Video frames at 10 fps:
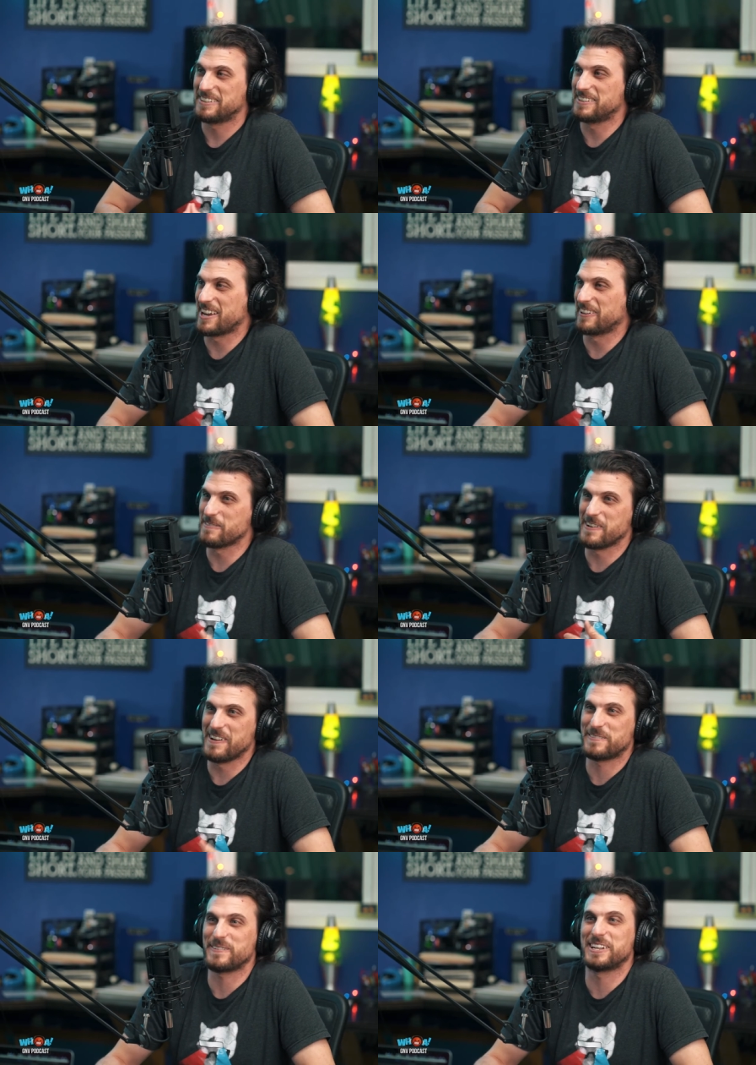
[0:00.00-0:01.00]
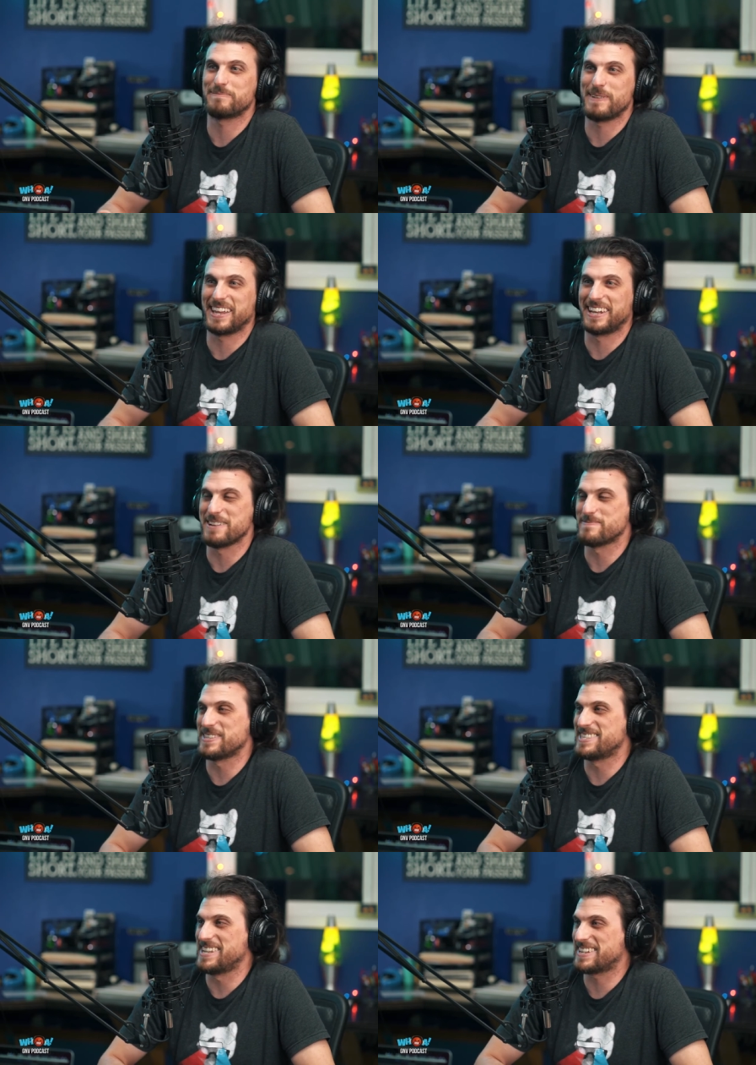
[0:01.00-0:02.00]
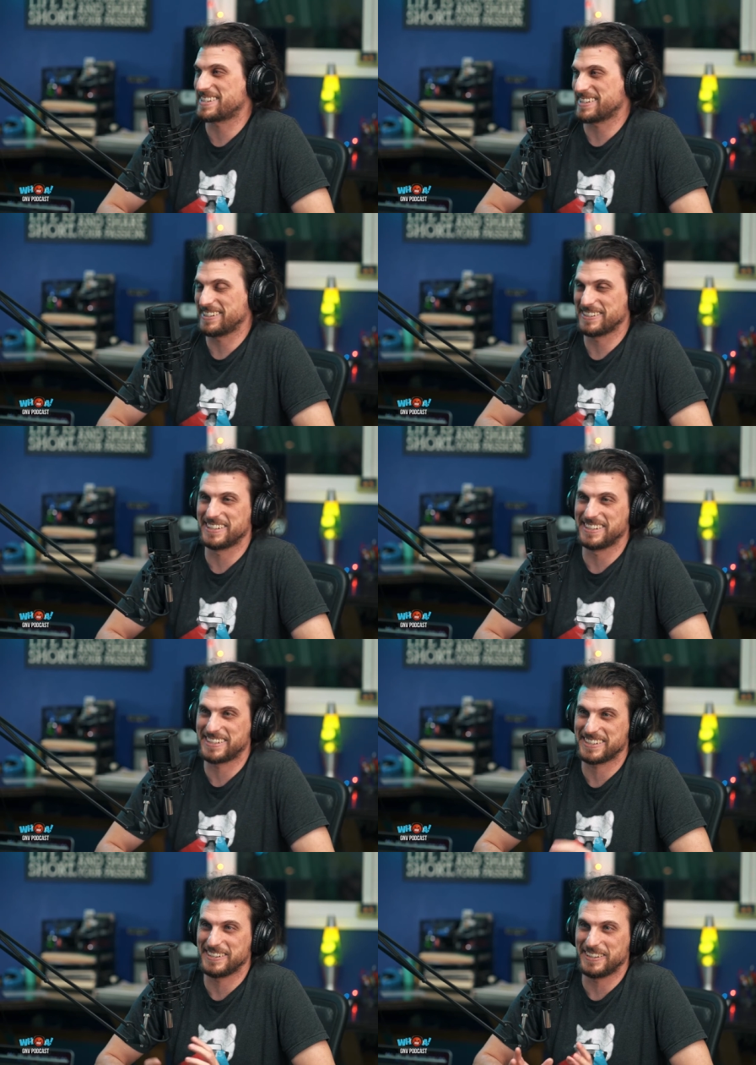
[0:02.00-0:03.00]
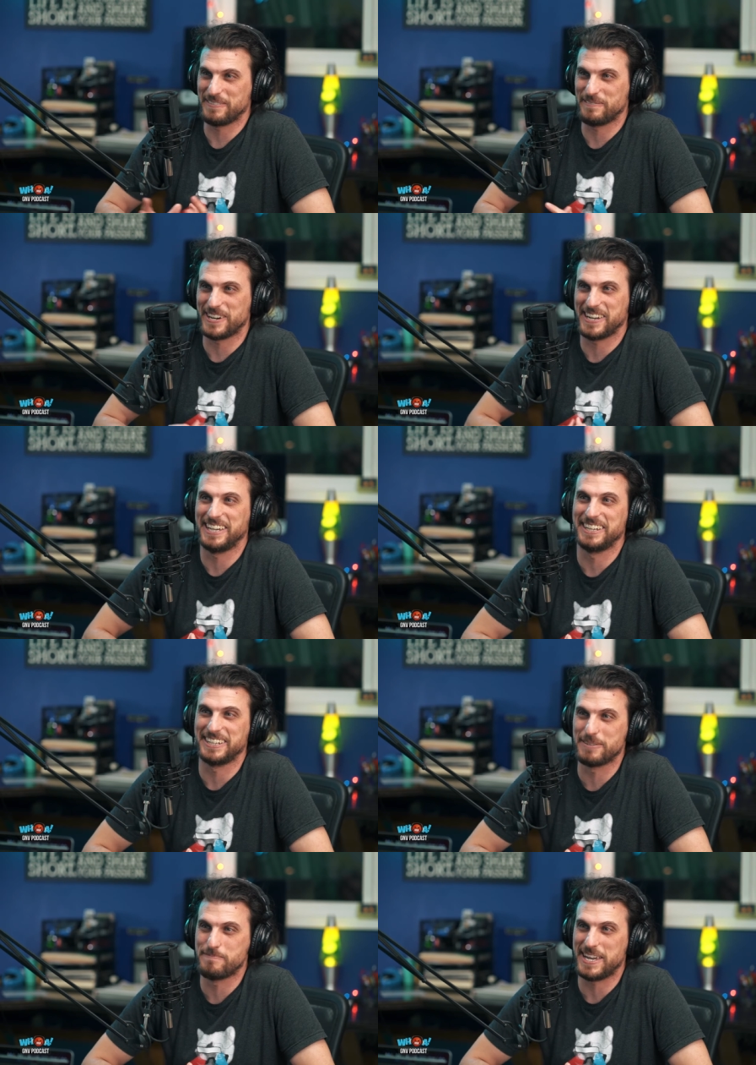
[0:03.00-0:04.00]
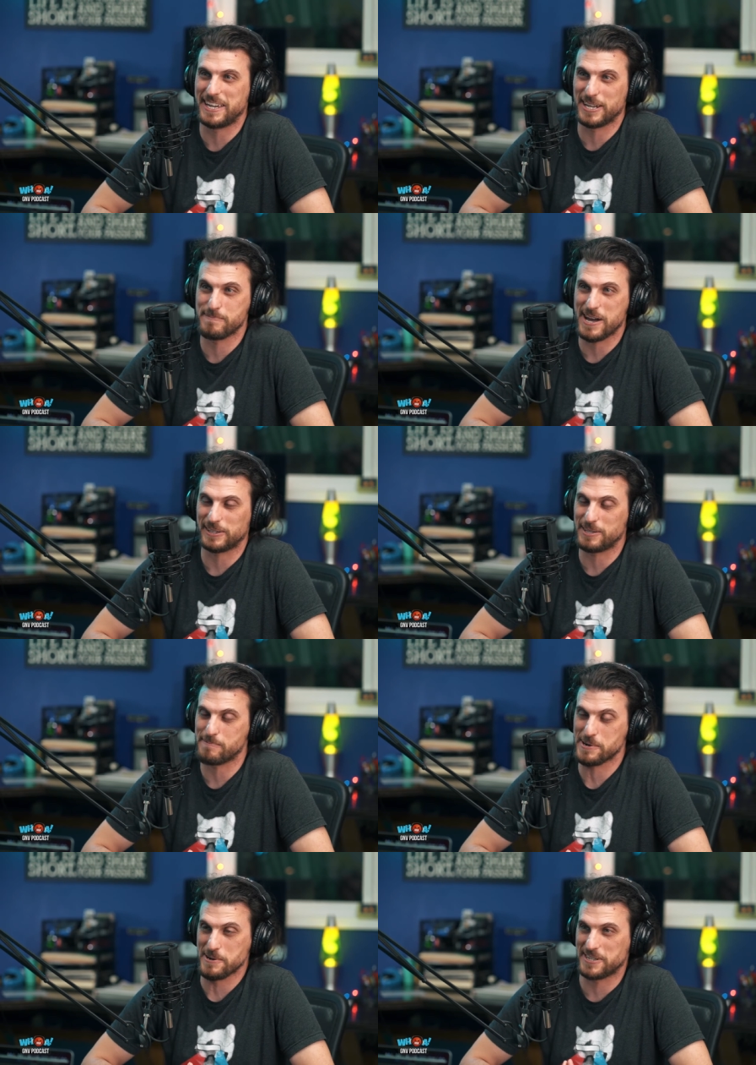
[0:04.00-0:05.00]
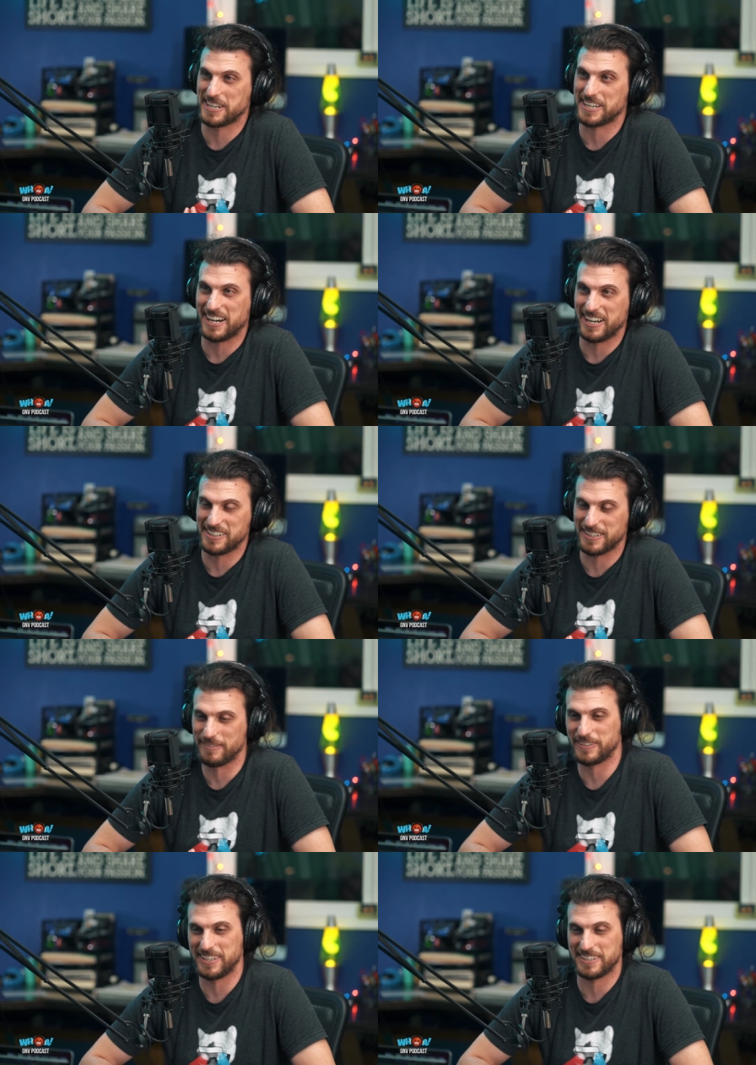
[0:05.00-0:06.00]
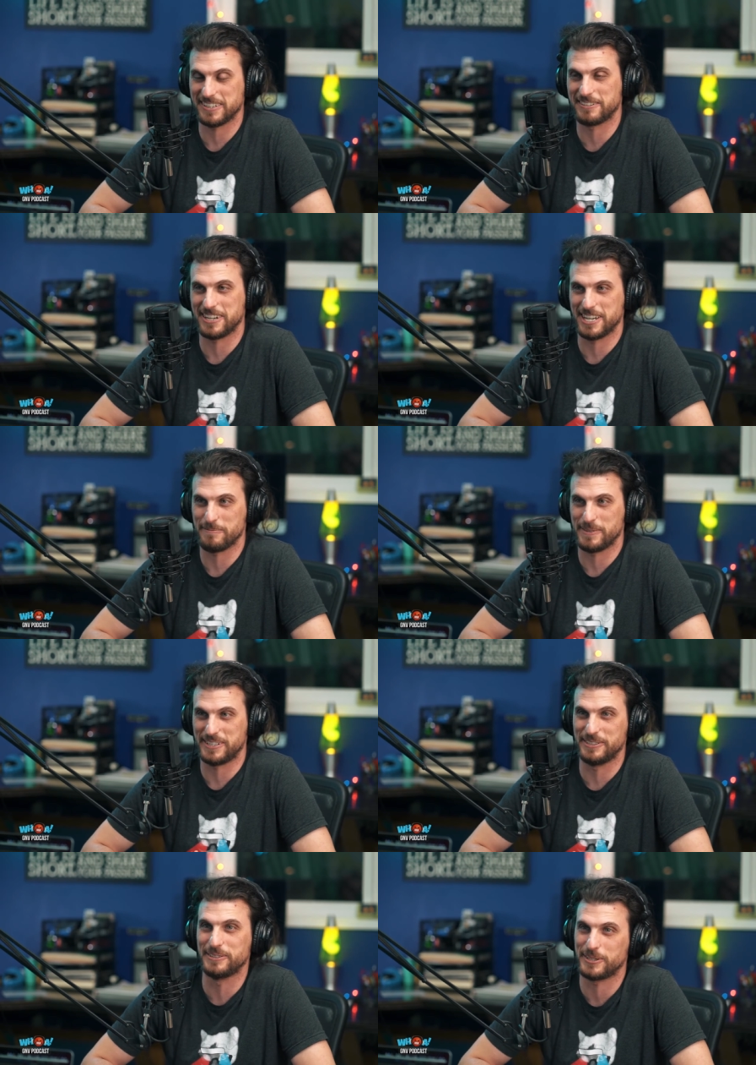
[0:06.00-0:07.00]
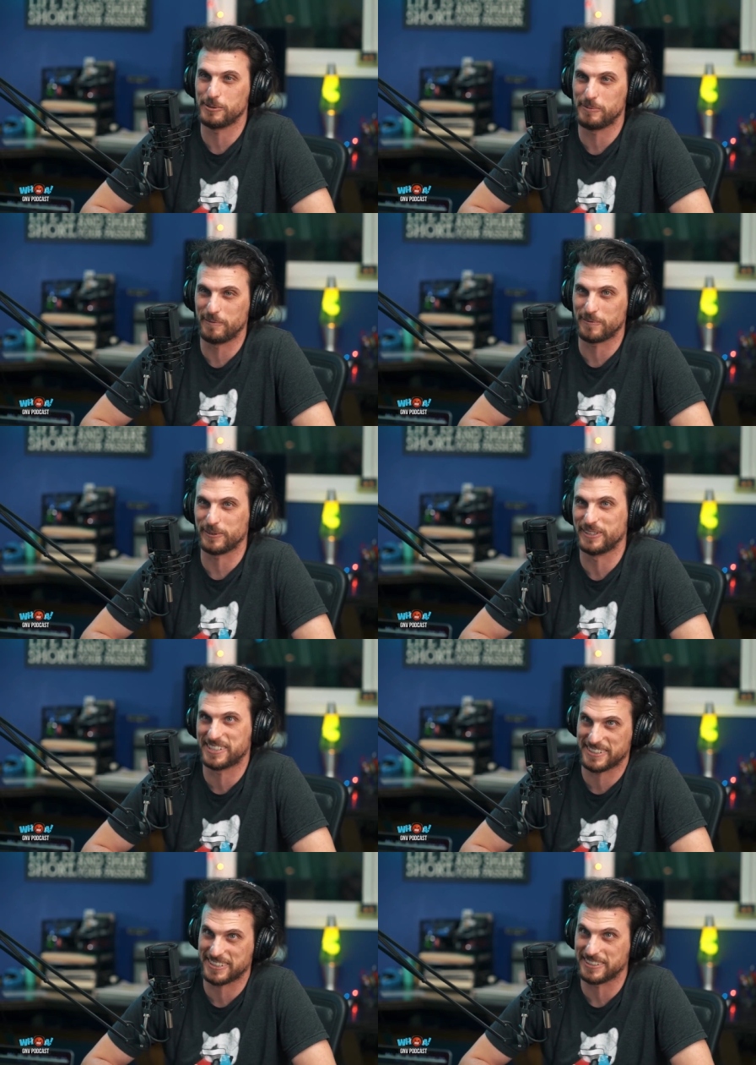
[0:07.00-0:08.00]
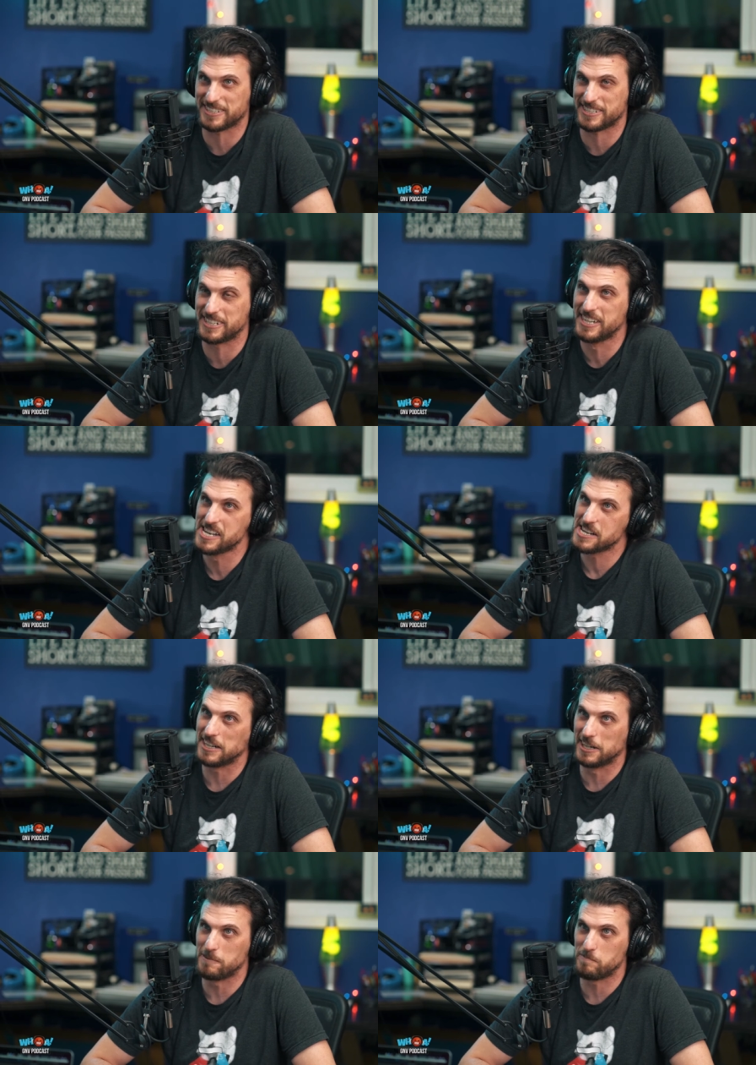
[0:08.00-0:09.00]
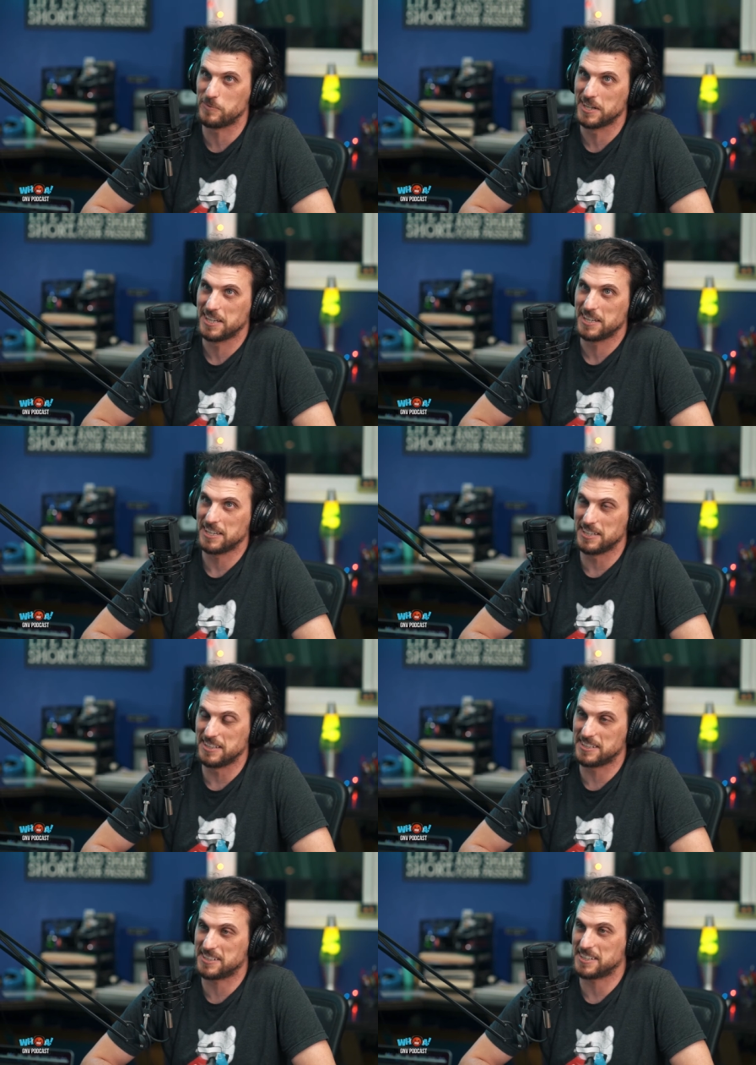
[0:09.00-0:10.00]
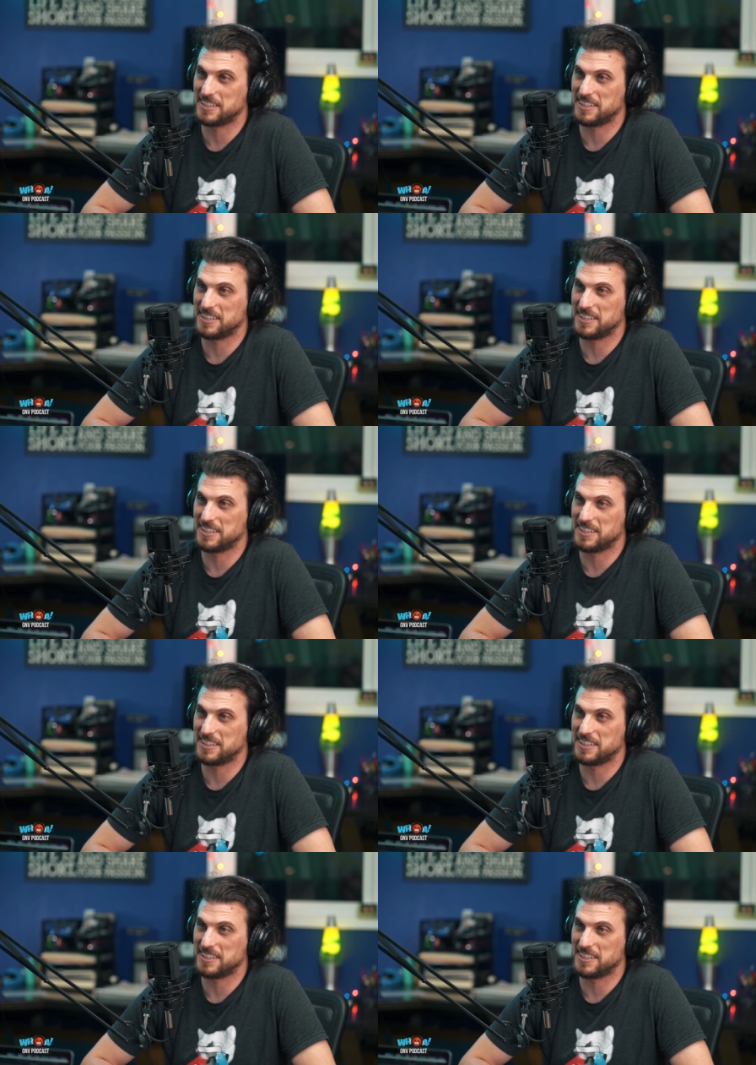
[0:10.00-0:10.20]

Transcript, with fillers: not only my wife's friends spending the night, but this this very heated debate about the pros and cons of Instagram and YouTube influencer culture um, is,